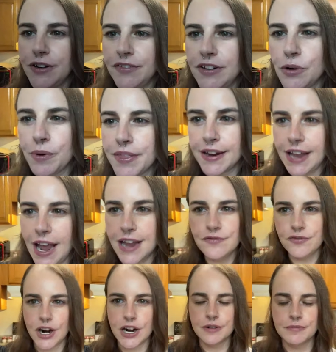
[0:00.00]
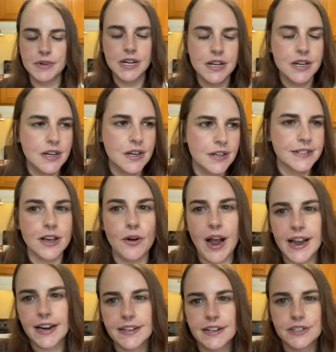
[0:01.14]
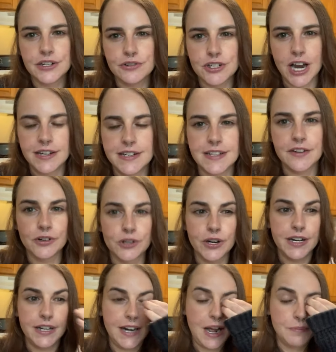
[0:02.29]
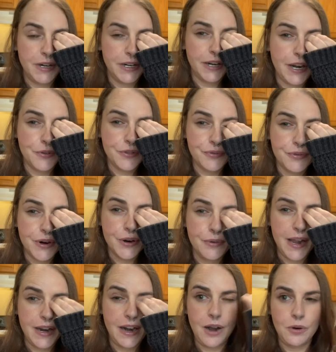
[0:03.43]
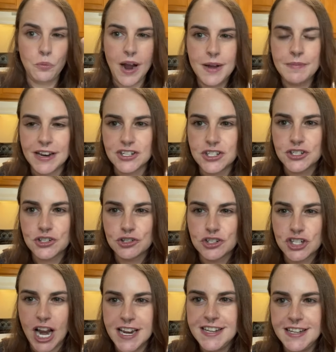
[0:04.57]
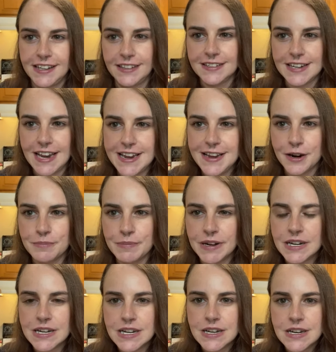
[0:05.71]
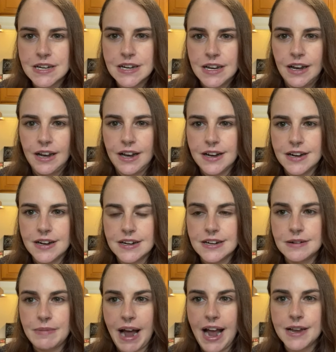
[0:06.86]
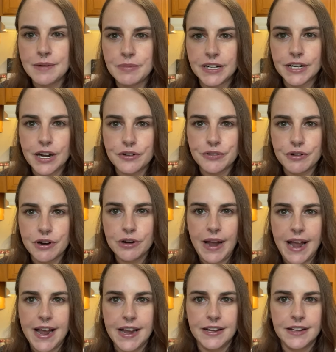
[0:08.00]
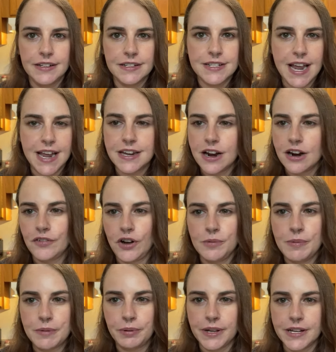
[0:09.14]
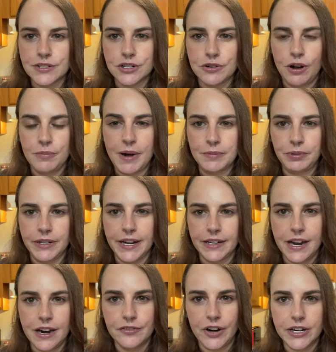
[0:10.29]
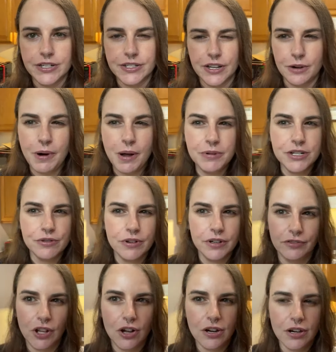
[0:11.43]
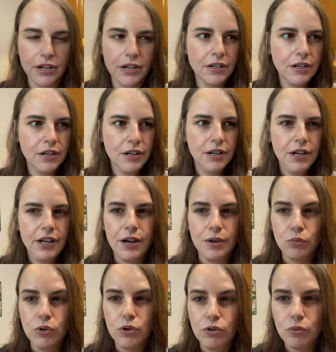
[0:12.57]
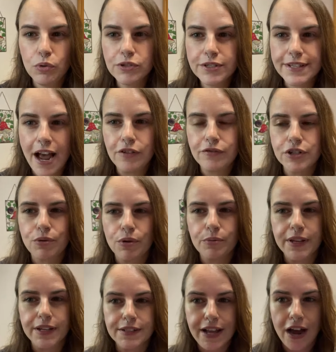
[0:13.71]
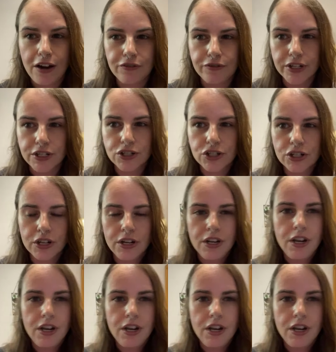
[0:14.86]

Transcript: even know where they came from. So I got to get a new Chinese evergreen and I'm going to go through and why am I shaking? Damn. Um, I am going to go through and take care of all my plants, do all my plant care very soon. I'll probably do it in a vlog. And we'll, we'll salvage what we can salvage.